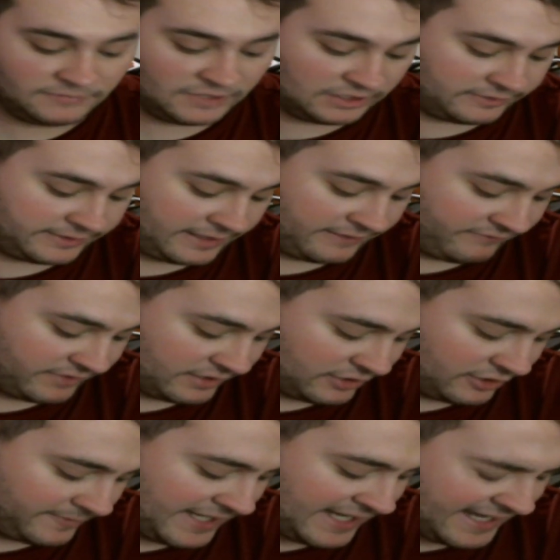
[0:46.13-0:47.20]
looking for a new
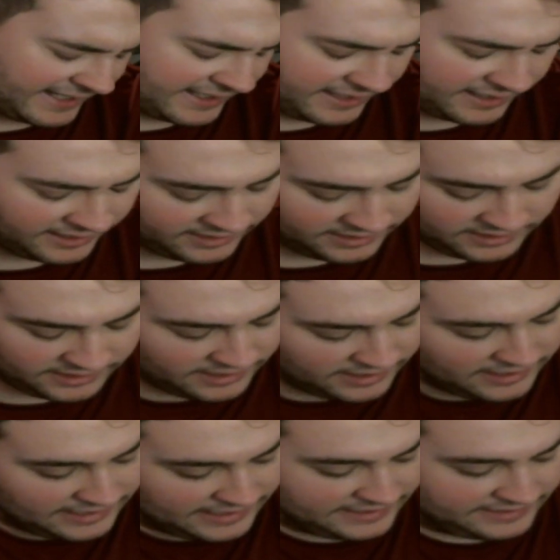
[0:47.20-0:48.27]
bag,
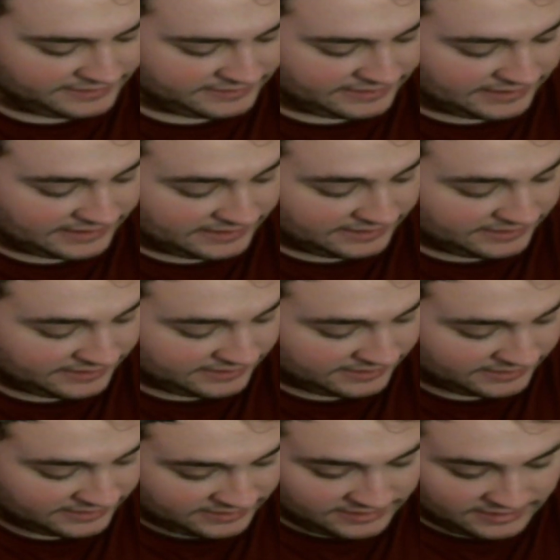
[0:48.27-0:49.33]
and
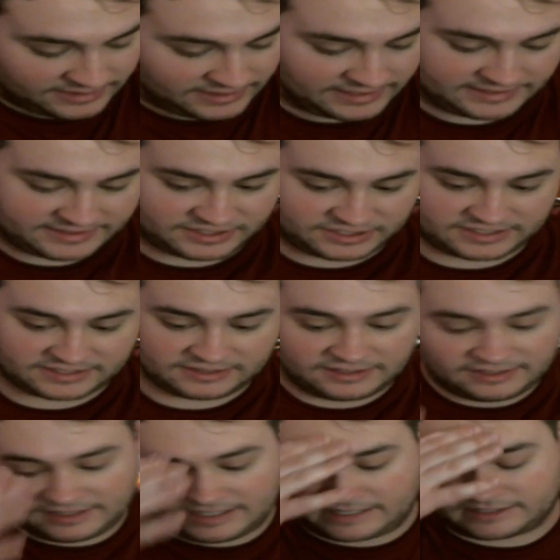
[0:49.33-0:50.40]

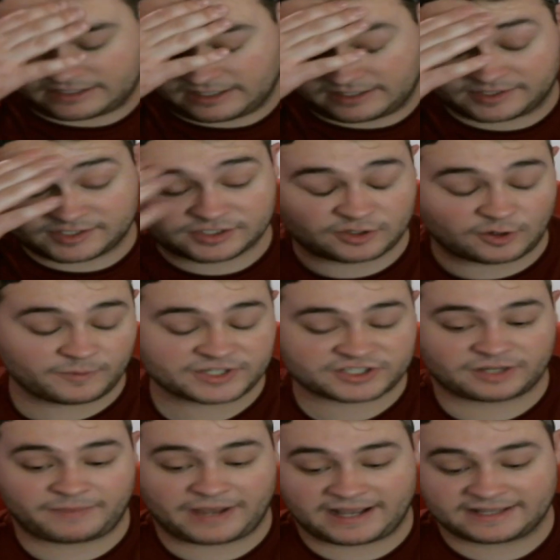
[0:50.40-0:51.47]
it's got so much
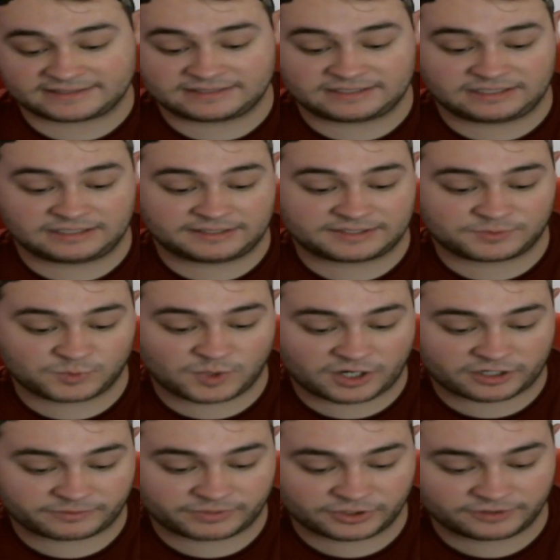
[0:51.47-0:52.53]
capacity. It's
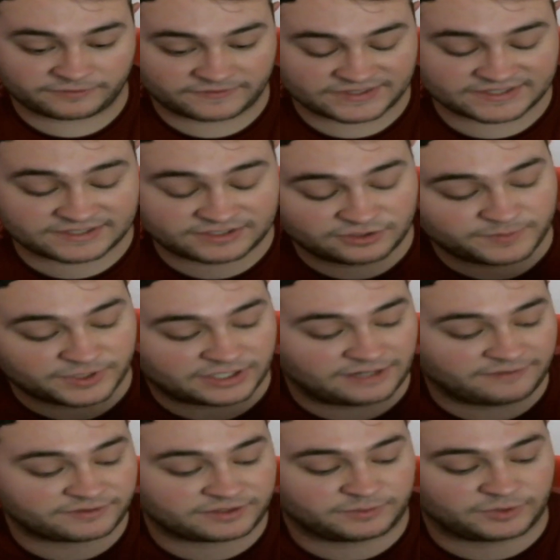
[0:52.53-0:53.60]
waterproof. It's super
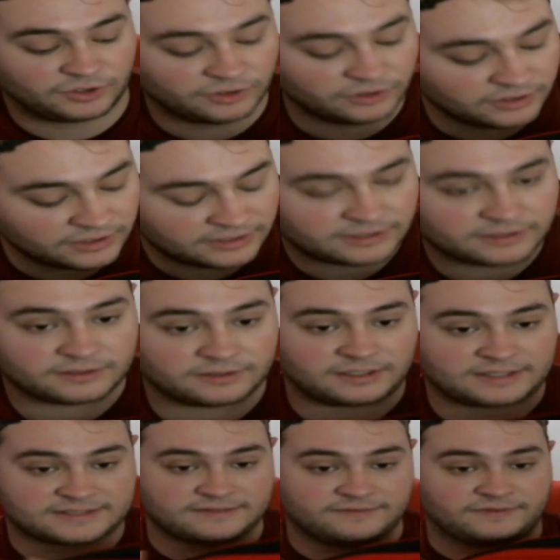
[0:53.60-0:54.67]
comfortable.
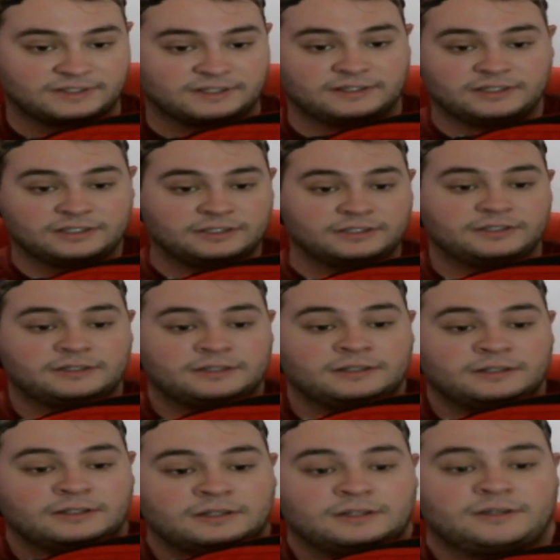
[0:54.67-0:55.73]
Lots of
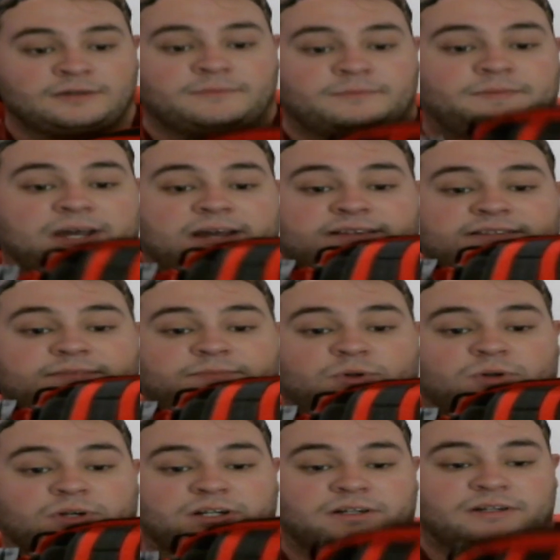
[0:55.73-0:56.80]
back
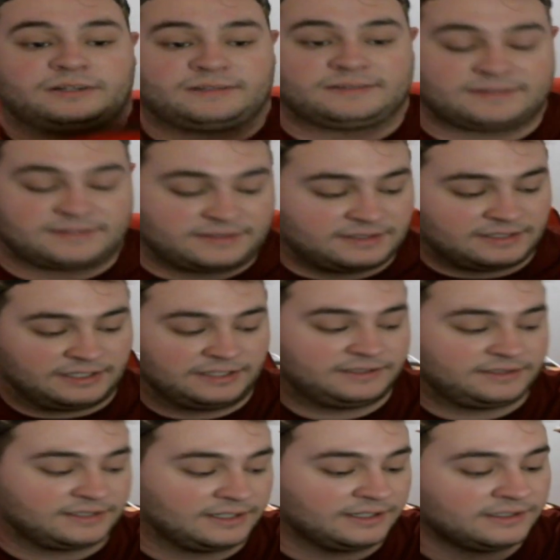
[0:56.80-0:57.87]
support and
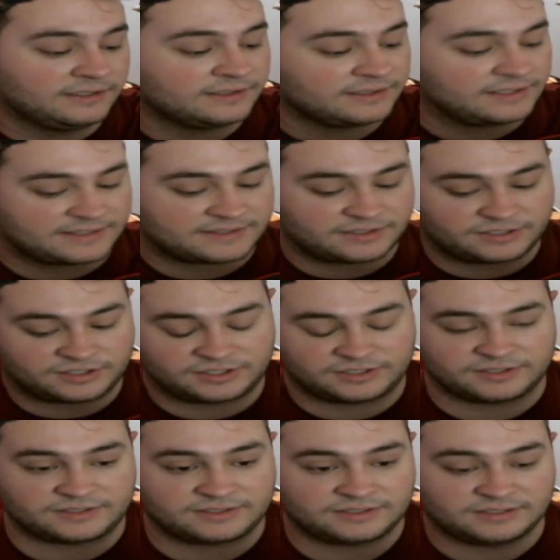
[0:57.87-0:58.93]
nice
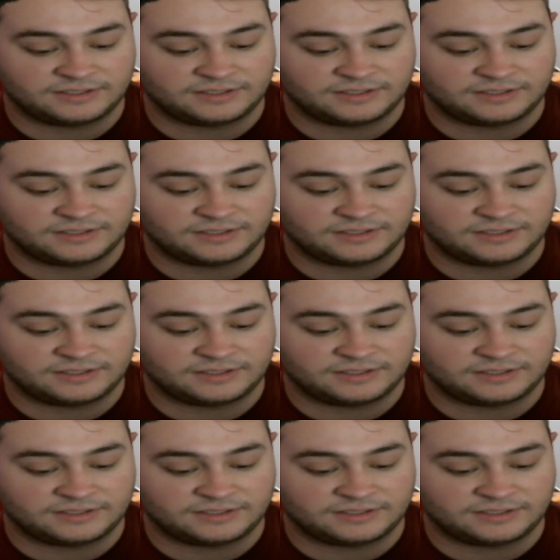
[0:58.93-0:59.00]
cushioned